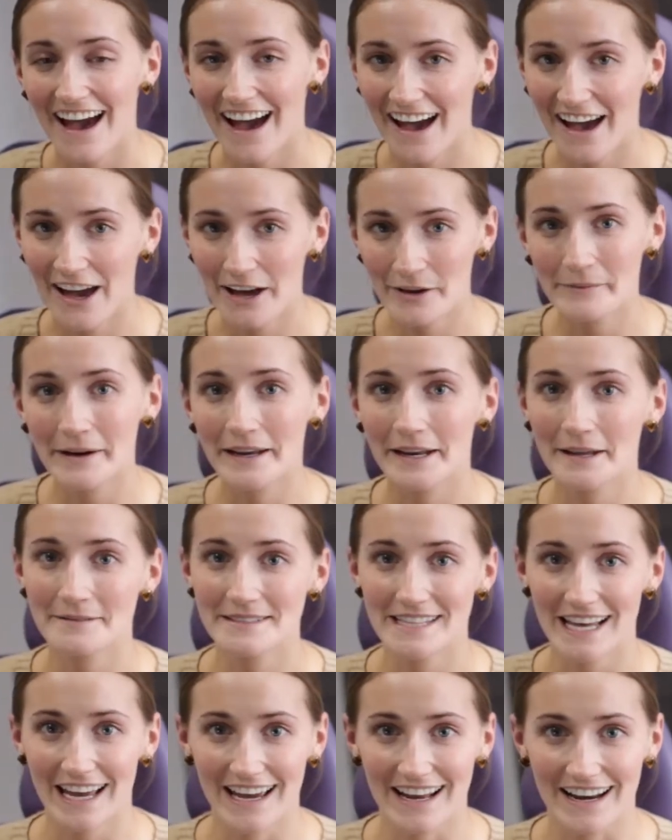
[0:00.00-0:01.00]
Hi, my name
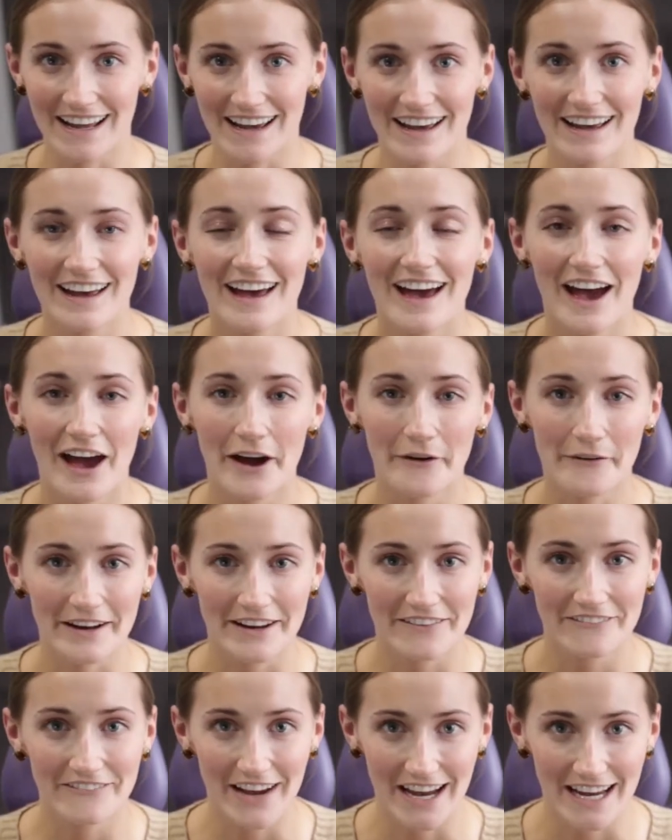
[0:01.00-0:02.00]
is Anna. I
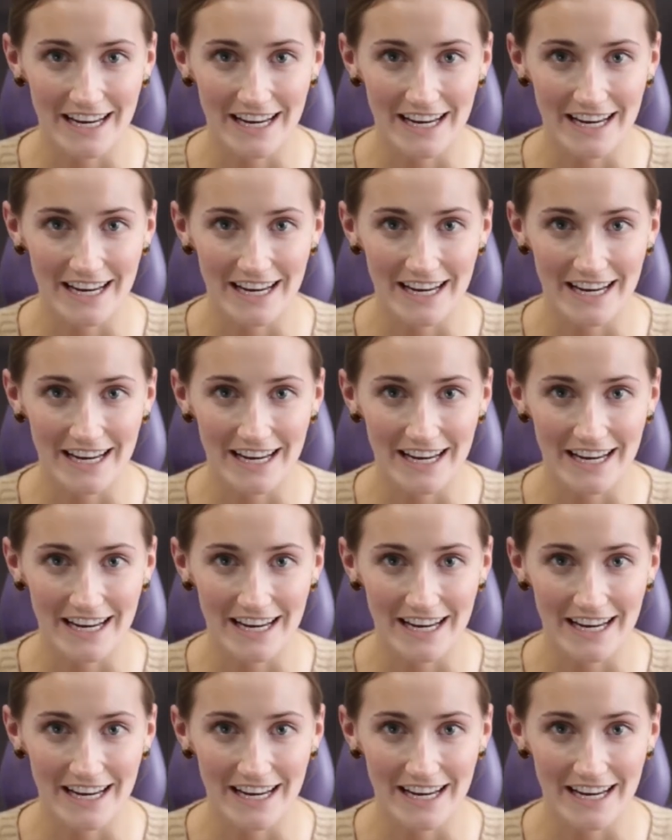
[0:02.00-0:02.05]
work in